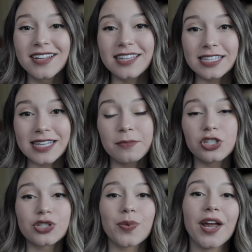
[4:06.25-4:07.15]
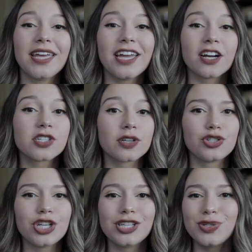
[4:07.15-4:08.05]
These images right here. So
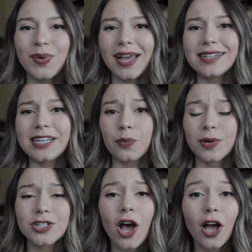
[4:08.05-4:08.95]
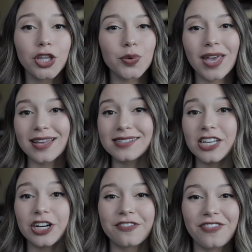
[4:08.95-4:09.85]
she's doing a downward dog. You can't
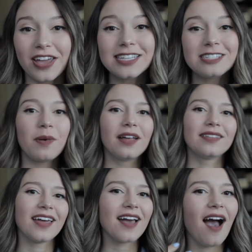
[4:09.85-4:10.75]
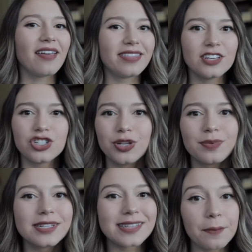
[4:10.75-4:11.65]
see her face, but like I think she
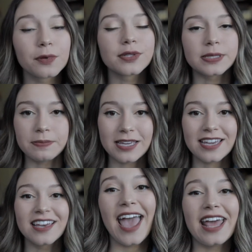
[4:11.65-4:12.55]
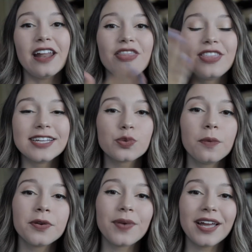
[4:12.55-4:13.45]
resembles me. And this
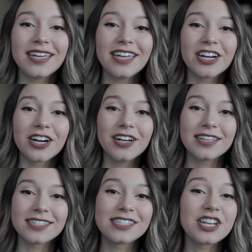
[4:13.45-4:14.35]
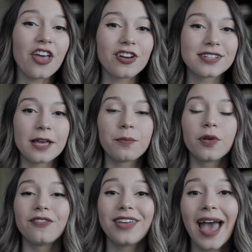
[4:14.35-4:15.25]
woman right here, this is another example
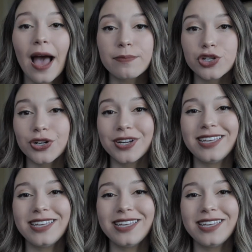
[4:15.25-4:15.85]
of capturing